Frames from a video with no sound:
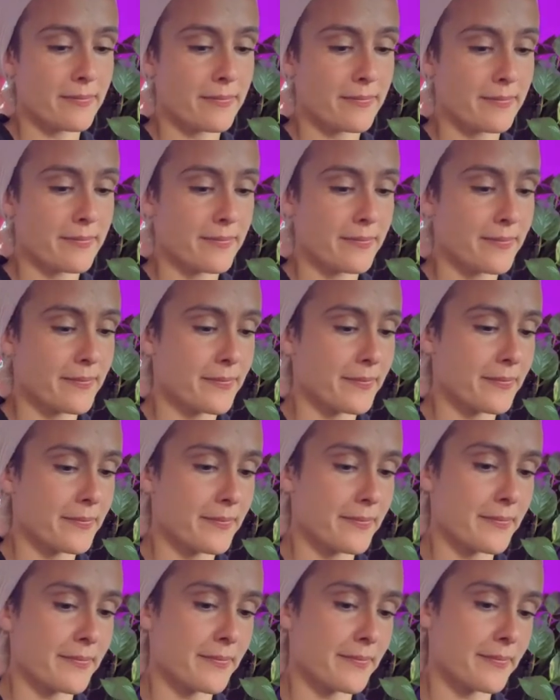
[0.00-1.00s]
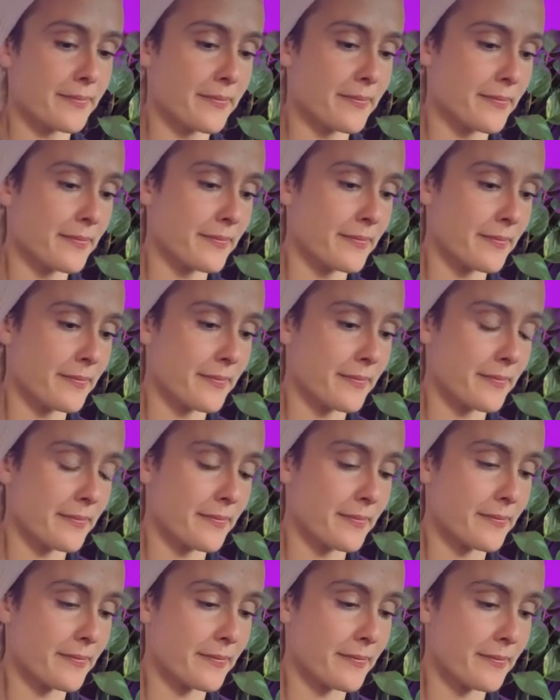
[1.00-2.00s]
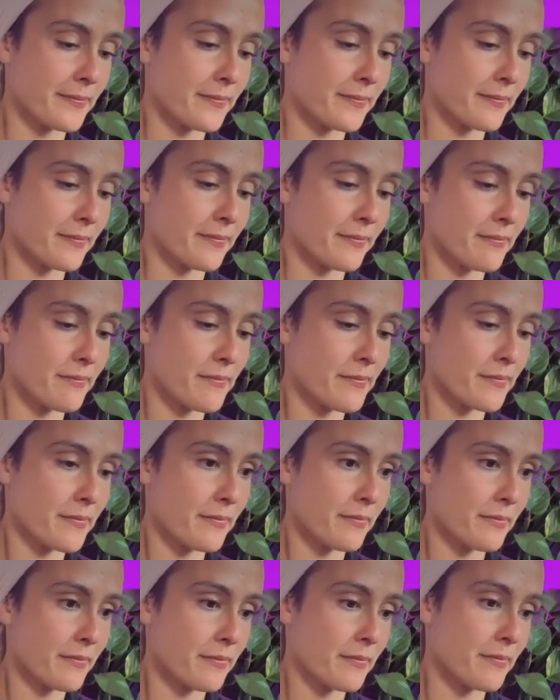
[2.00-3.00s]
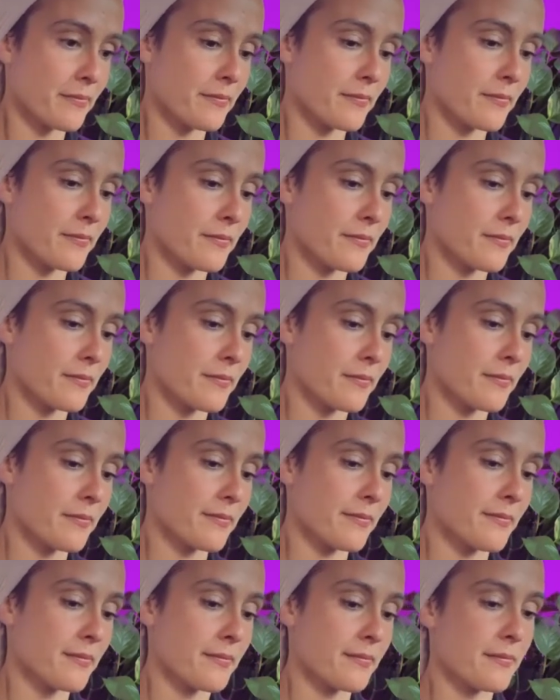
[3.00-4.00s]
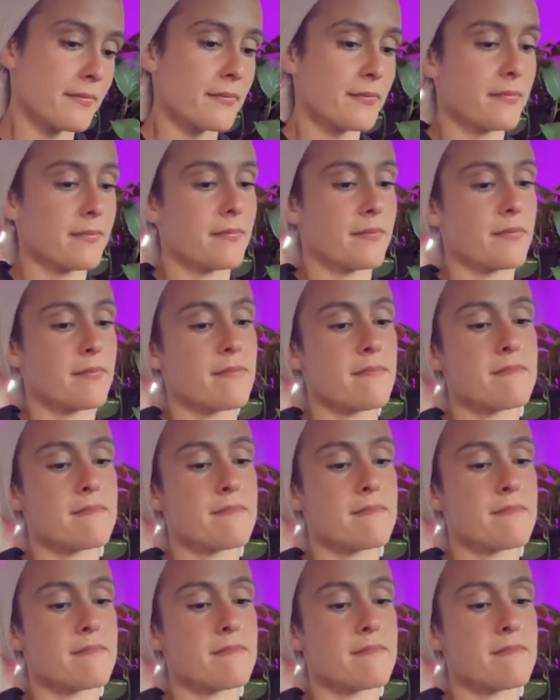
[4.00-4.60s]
No one is speaking in this clip.